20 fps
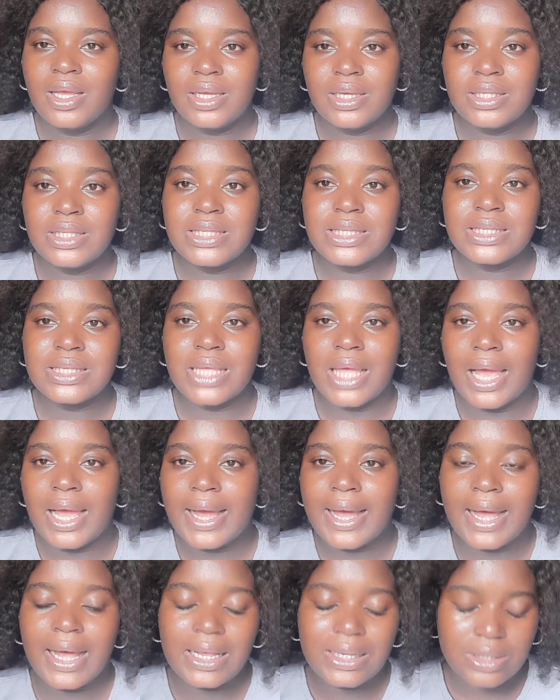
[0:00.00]
it
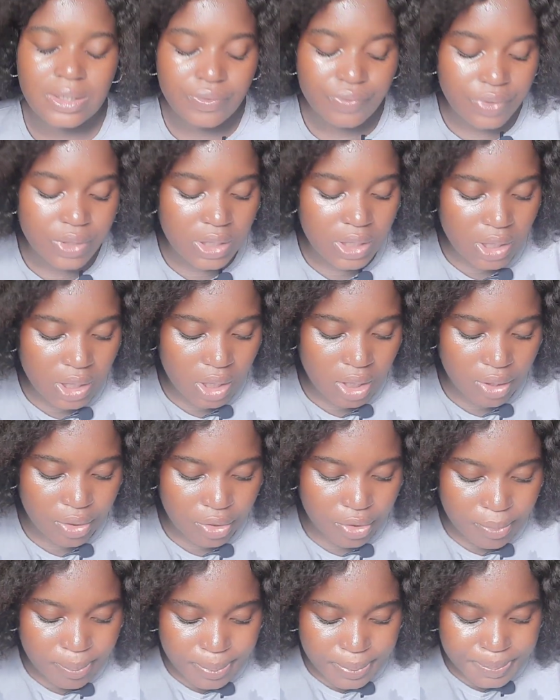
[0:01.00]
can really
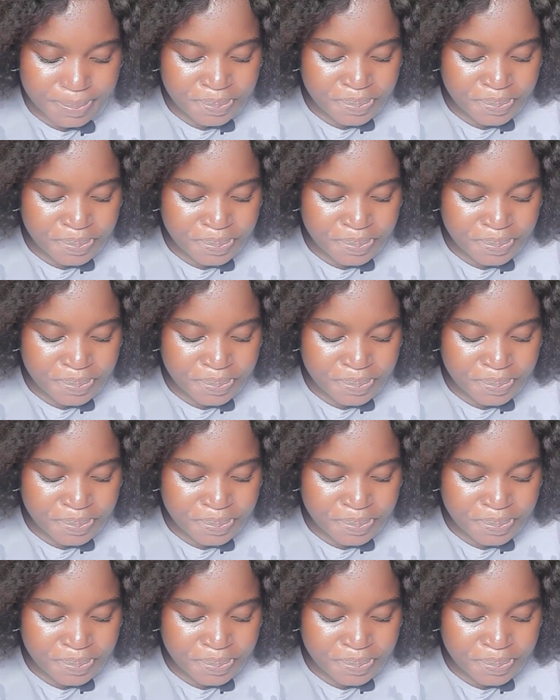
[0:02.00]
help.